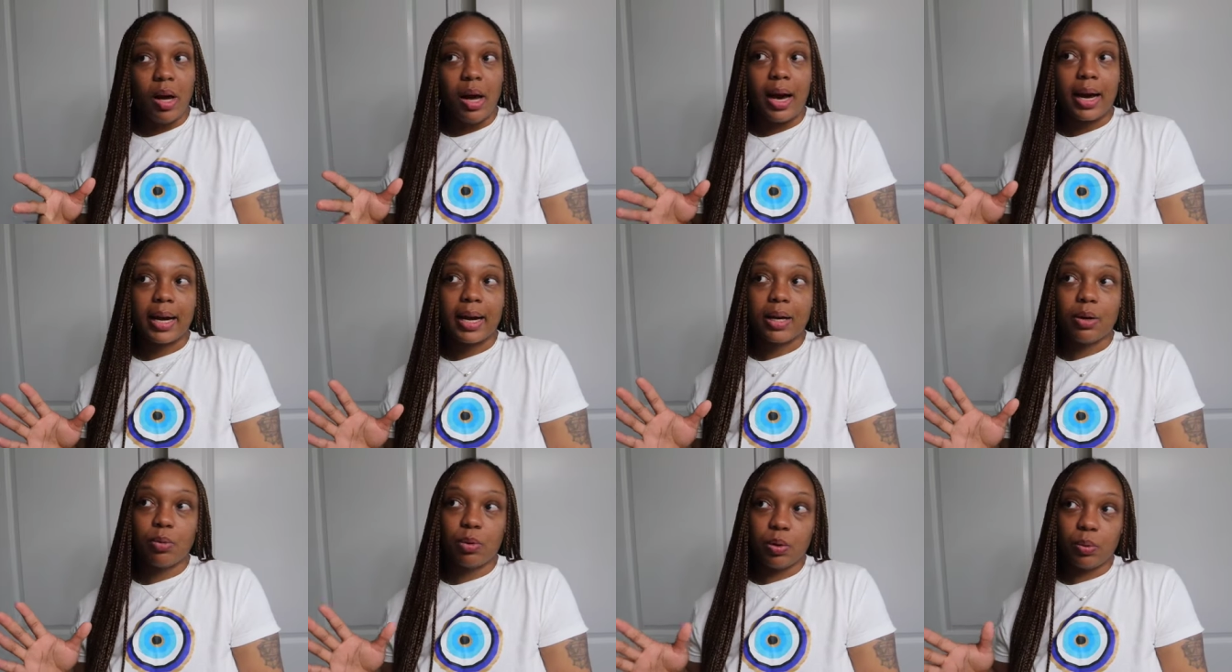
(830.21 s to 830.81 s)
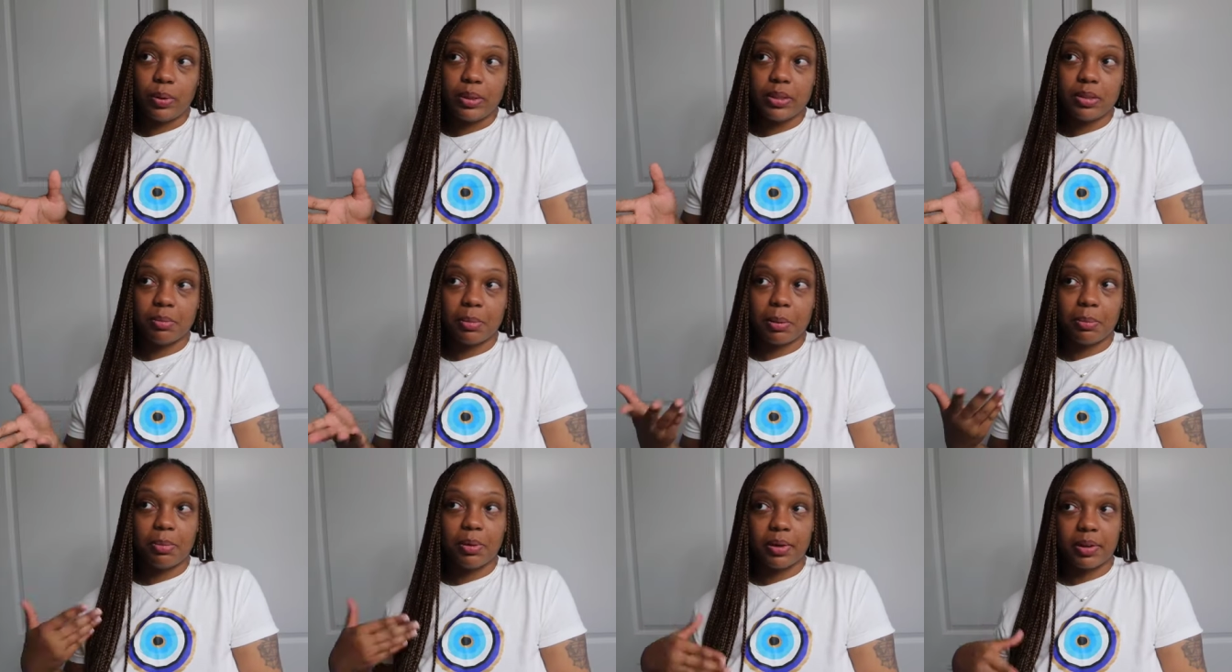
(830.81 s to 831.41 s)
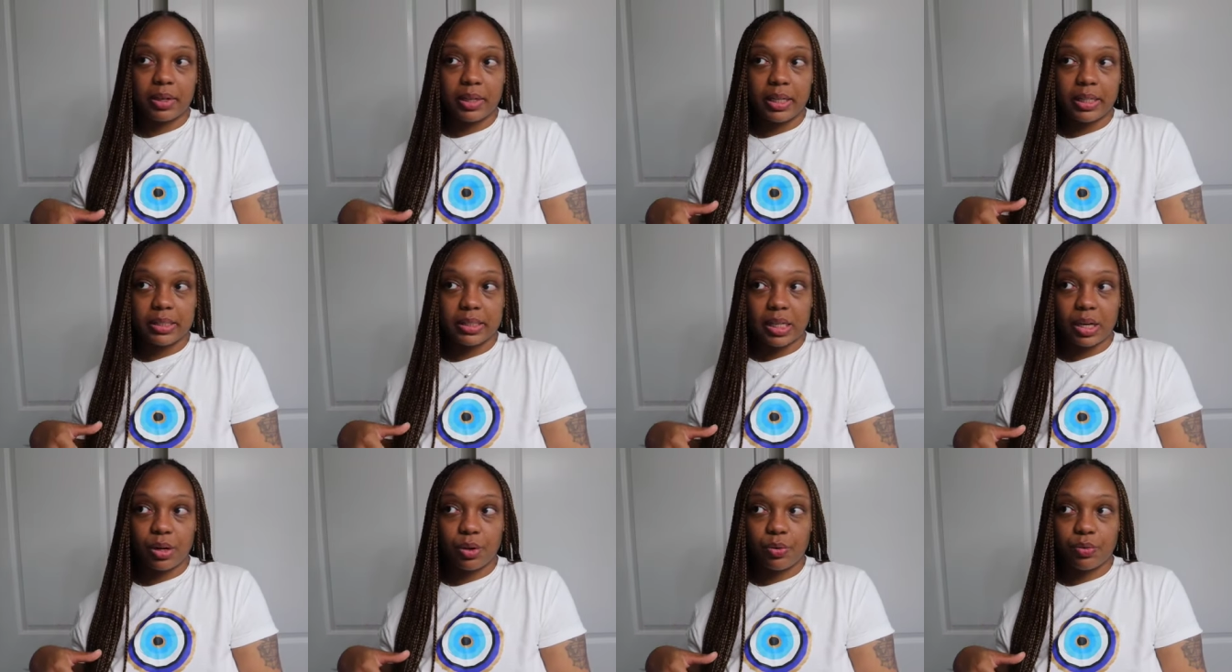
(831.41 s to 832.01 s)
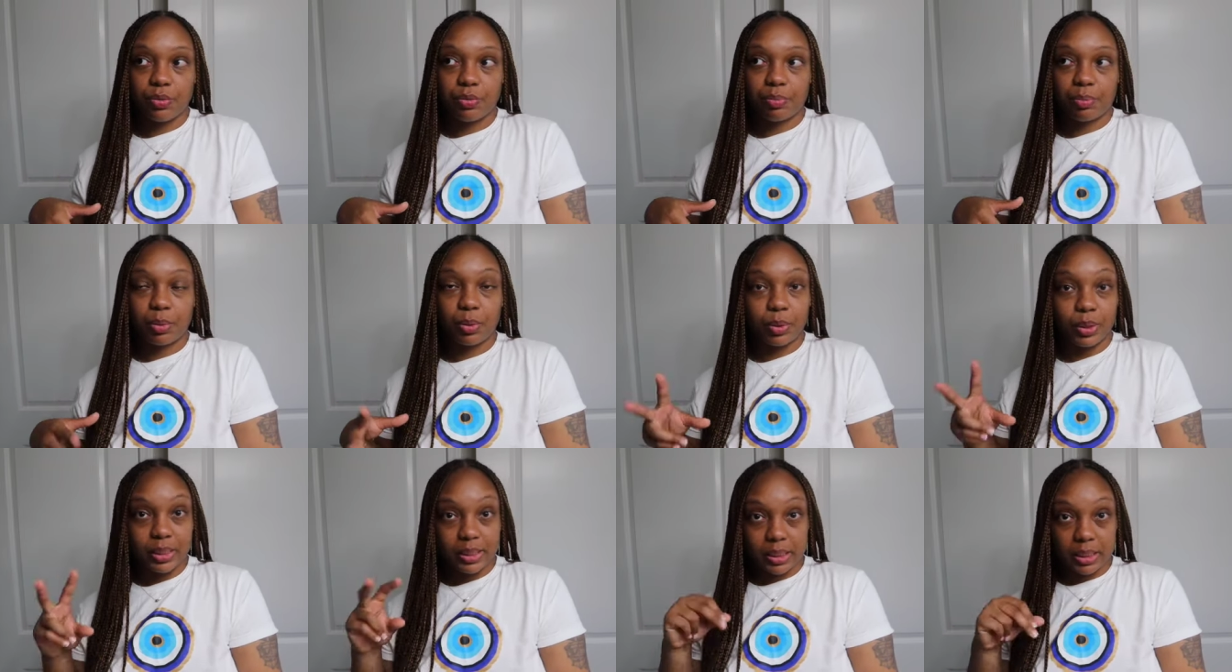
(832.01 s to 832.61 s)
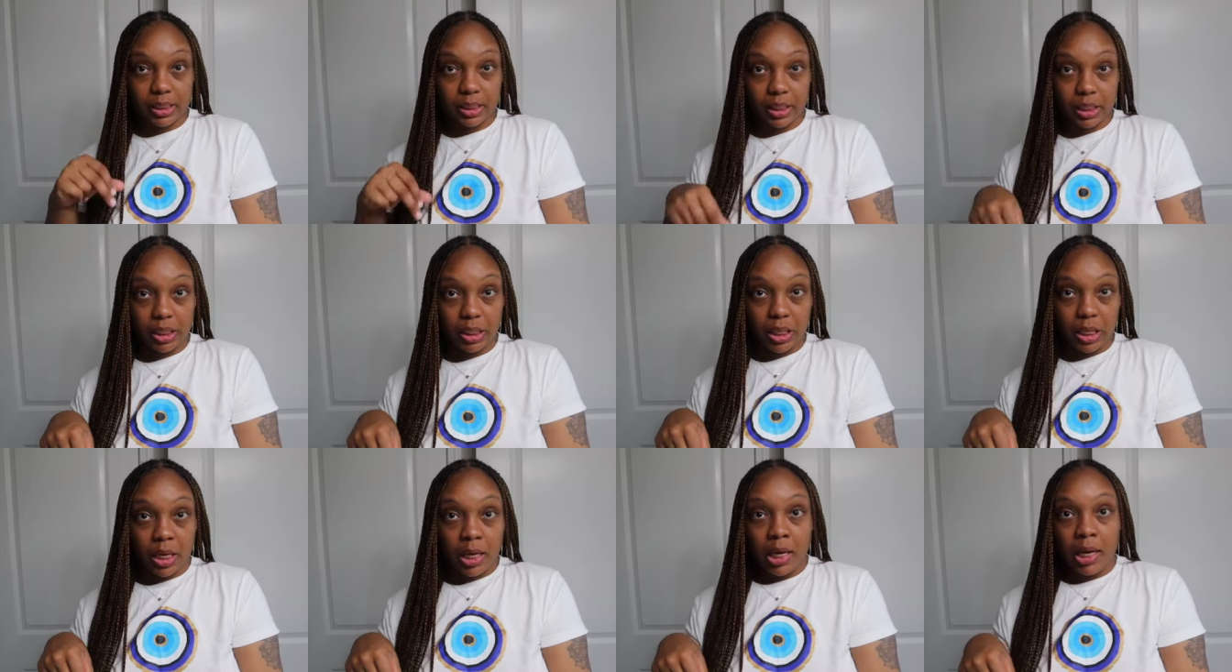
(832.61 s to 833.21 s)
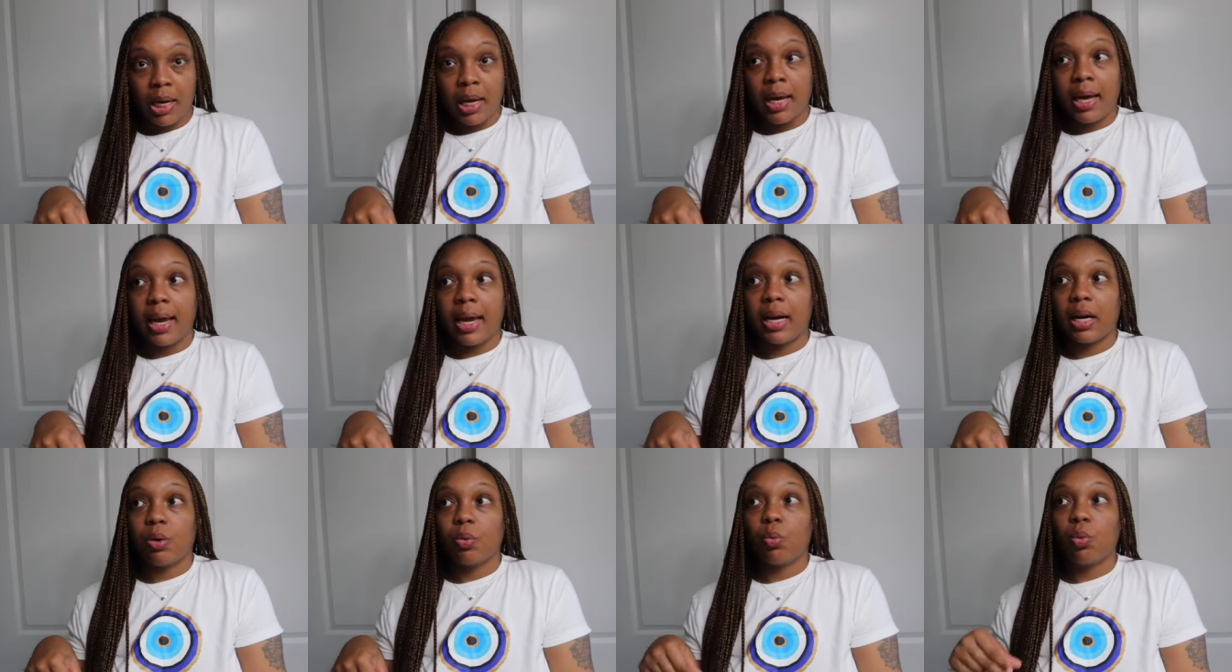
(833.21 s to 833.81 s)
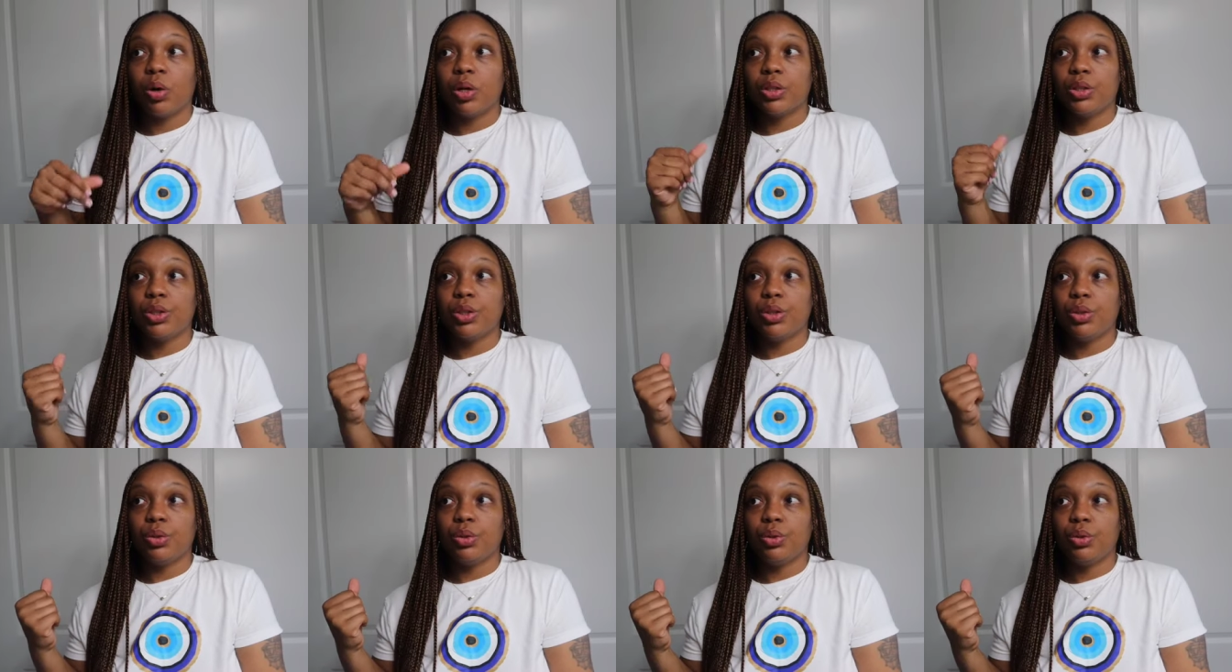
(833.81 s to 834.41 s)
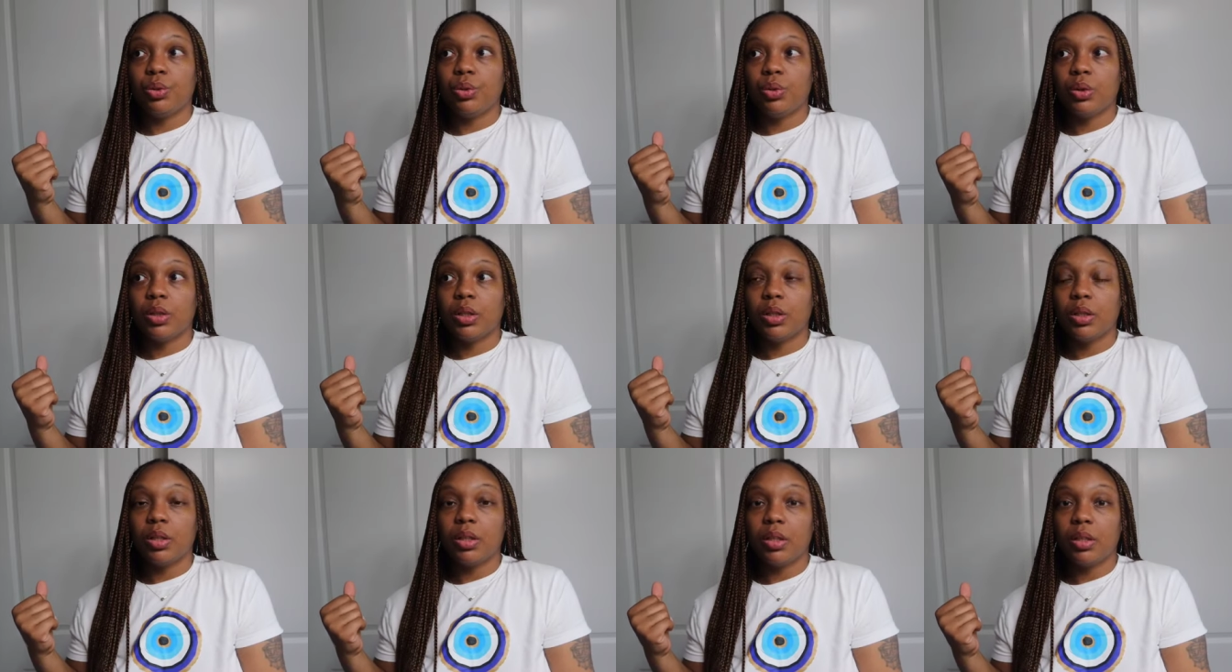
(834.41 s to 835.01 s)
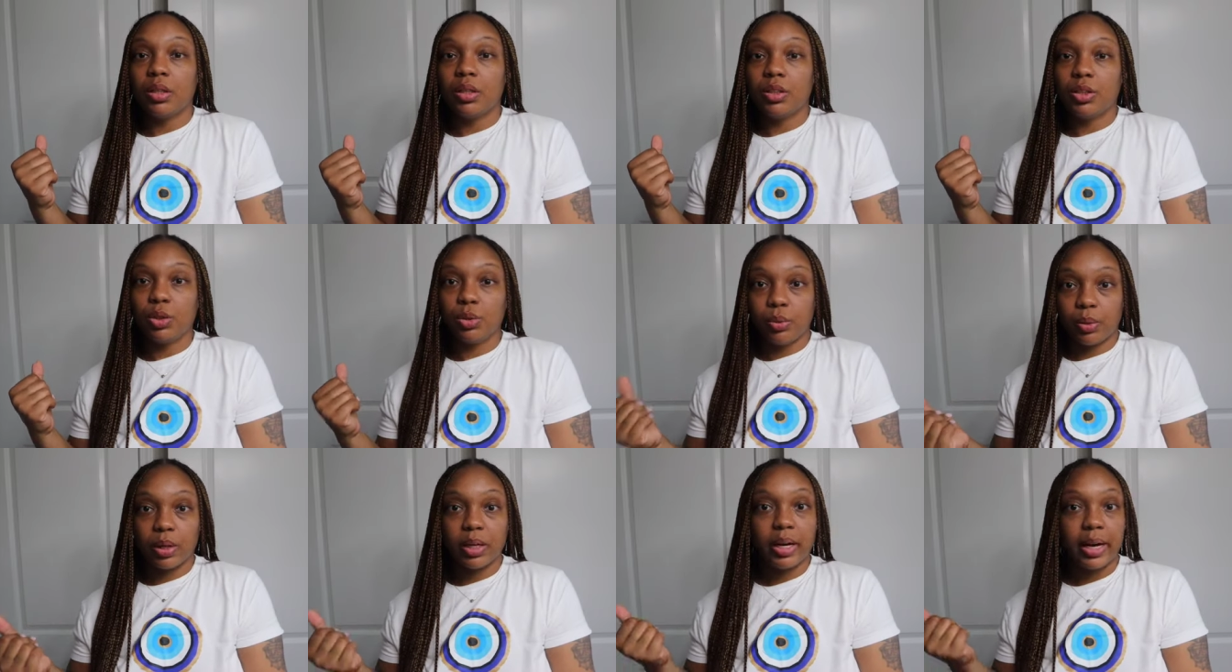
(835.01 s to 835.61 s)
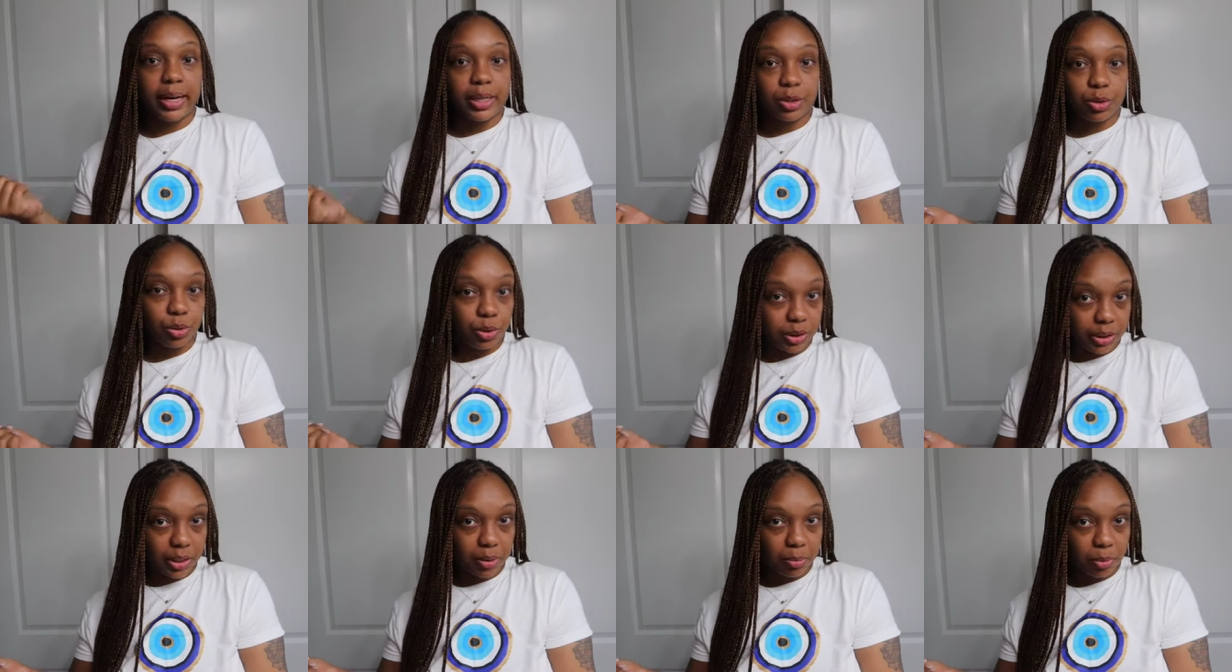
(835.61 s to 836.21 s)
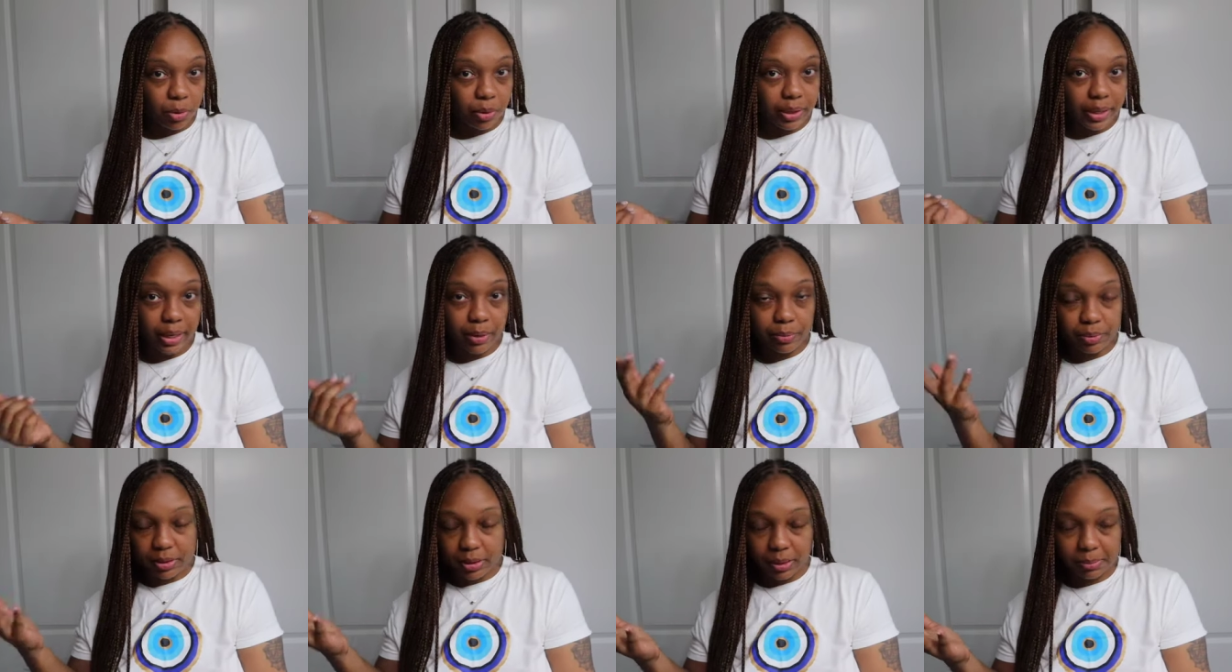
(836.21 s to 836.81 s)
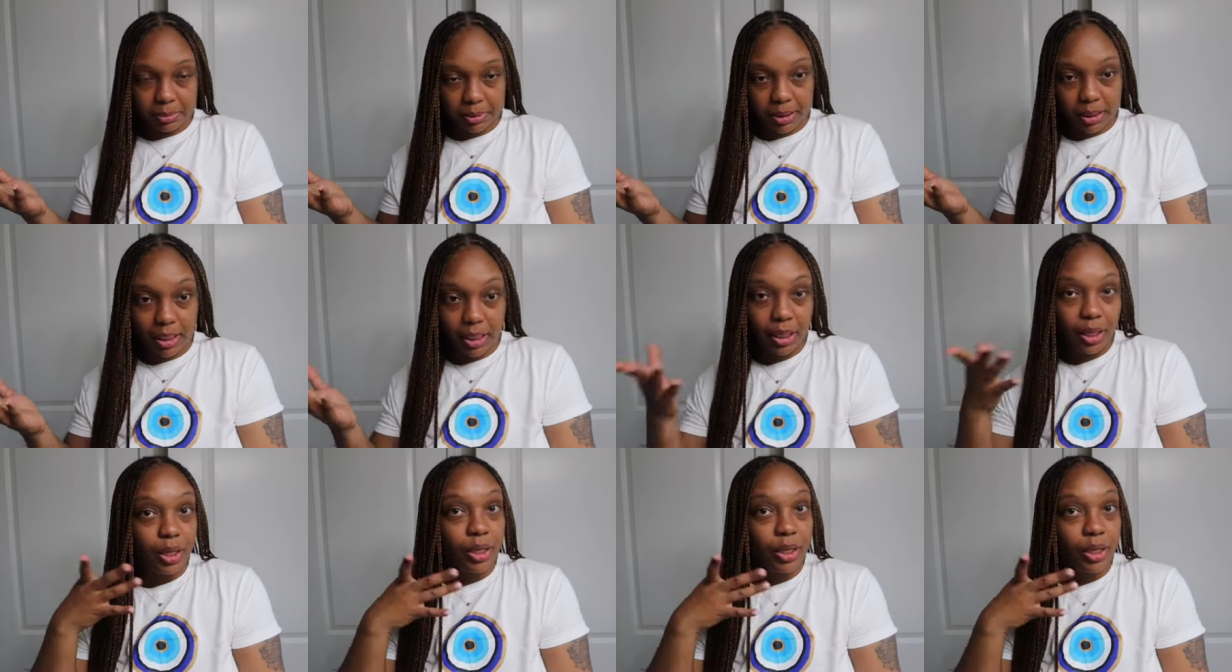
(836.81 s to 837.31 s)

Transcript: I kind of want to wait till my brother gets out of prison and I want to do an actual ceremony and reception.